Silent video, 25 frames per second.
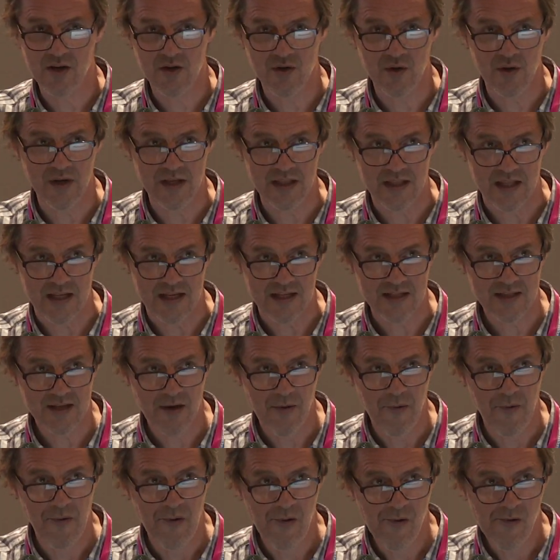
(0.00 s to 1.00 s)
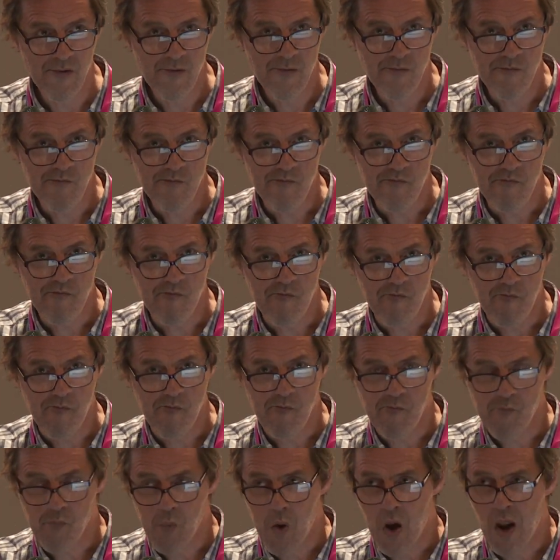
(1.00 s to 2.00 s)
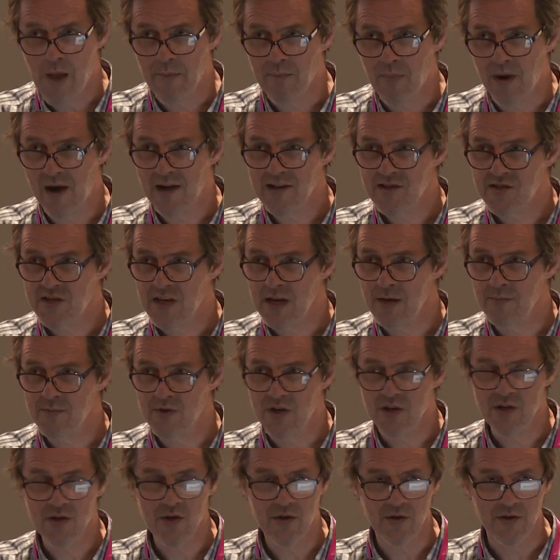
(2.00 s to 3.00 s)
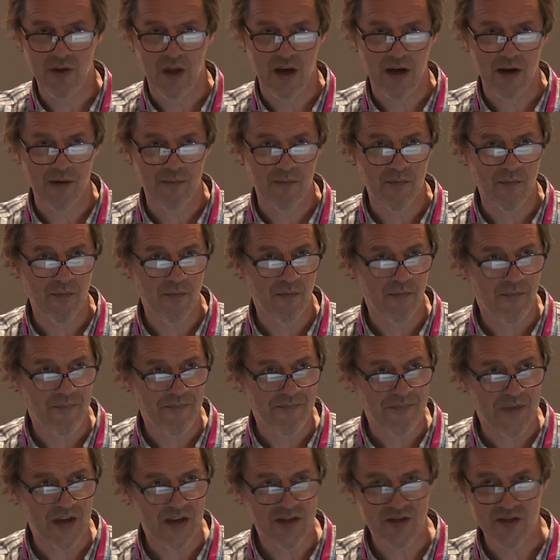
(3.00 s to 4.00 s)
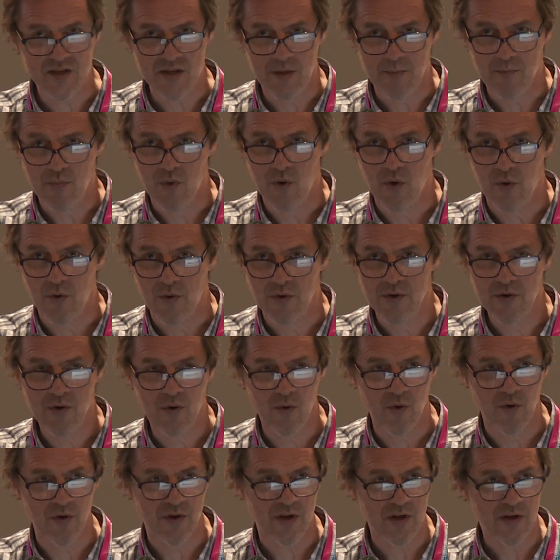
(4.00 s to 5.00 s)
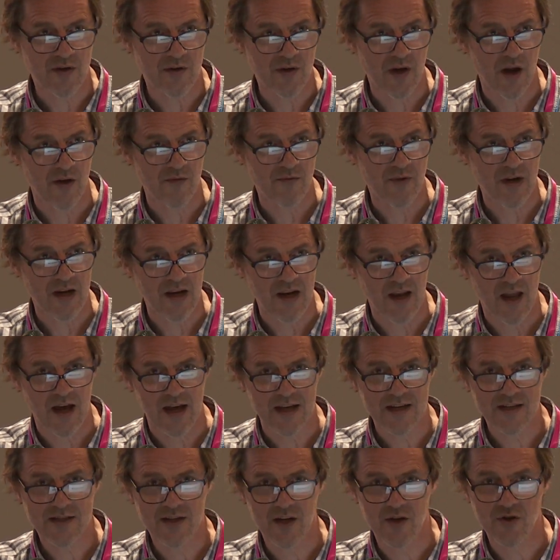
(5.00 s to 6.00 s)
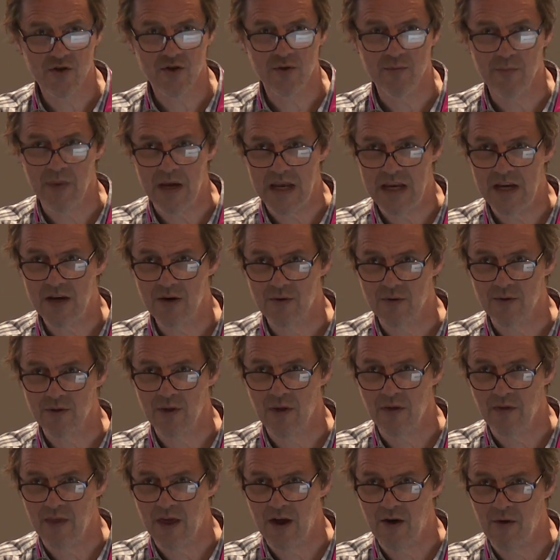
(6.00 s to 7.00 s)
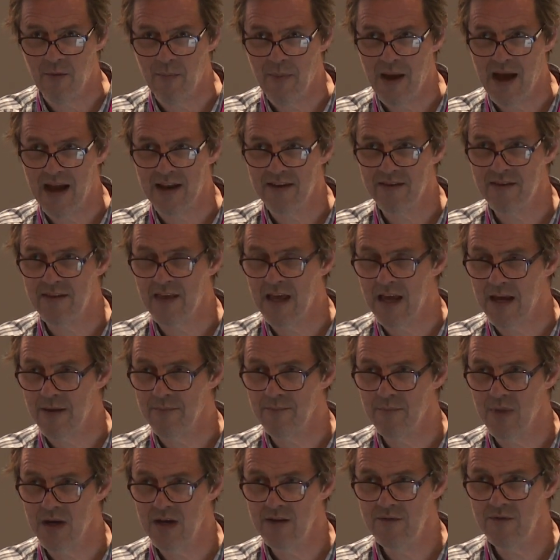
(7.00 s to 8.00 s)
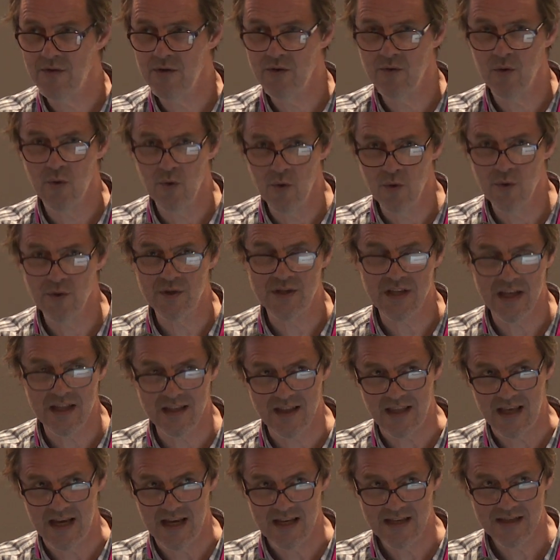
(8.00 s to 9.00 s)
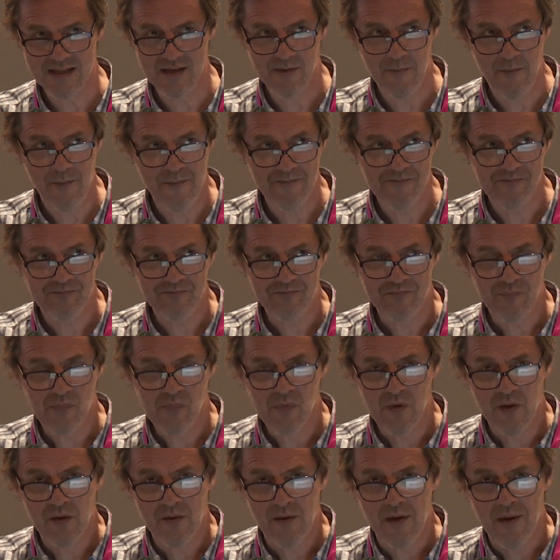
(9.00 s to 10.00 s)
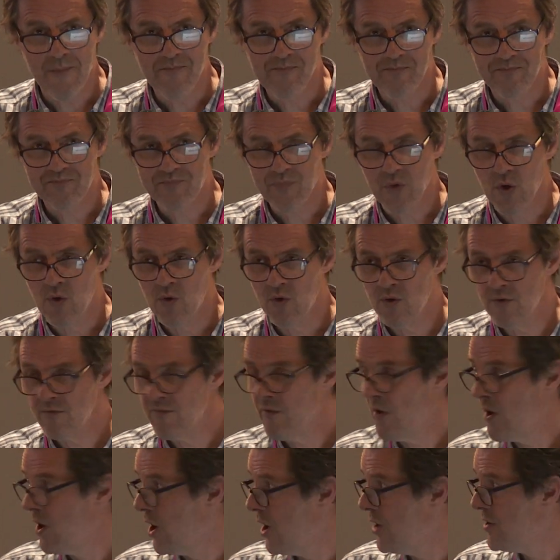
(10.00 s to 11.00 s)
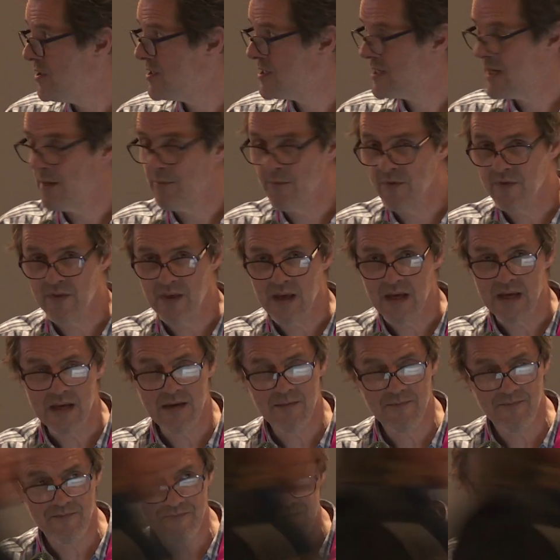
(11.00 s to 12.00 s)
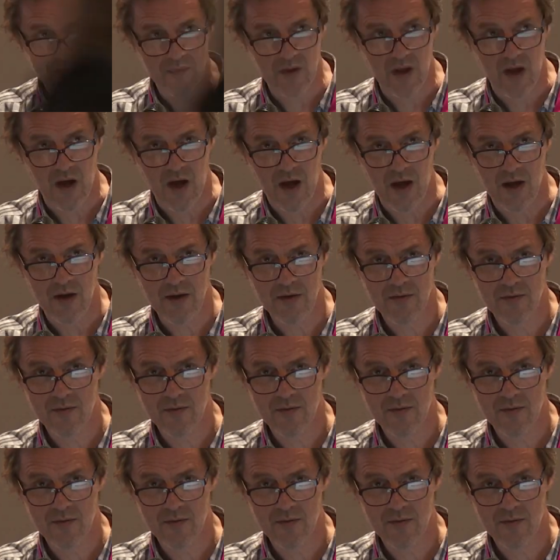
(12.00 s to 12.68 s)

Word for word: doing this. It might seem to you that it isn't important or that you don't really like social media or that they're a bad thing, but if you all did this, all followed some of the uh,